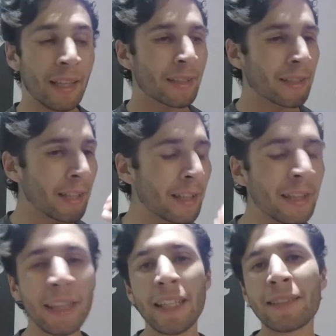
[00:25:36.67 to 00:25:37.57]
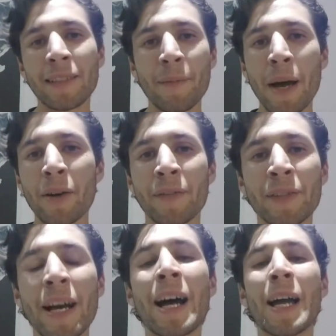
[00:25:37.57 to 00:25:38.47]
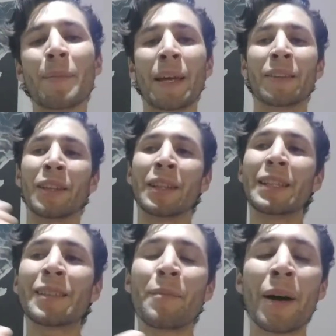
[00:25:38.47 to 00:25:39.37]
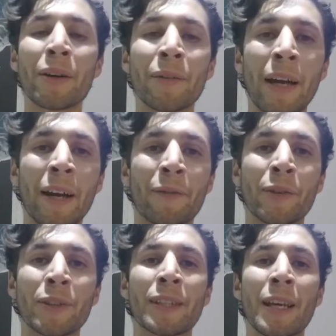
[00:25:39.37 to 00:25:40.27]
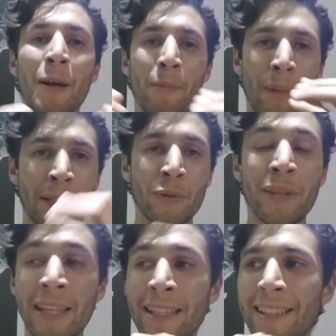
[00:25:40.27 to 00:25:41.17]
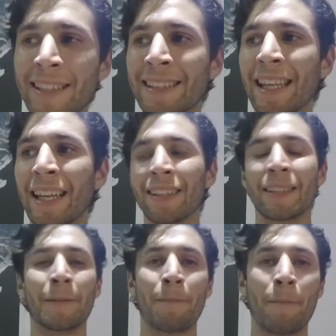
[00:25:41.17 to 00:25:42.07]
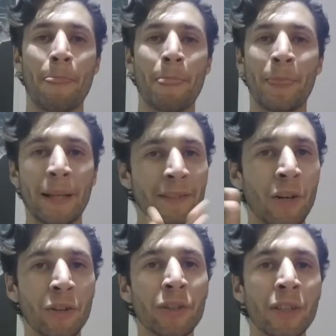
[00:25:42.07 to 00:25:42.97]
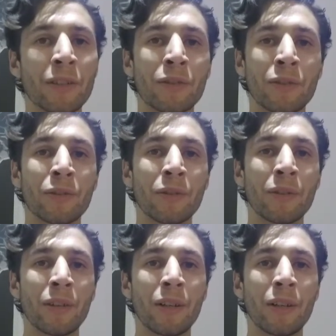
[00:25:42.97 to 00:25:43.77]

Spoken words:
the least amount of time and the least amount of effort by doing it daily. That's all you need to do.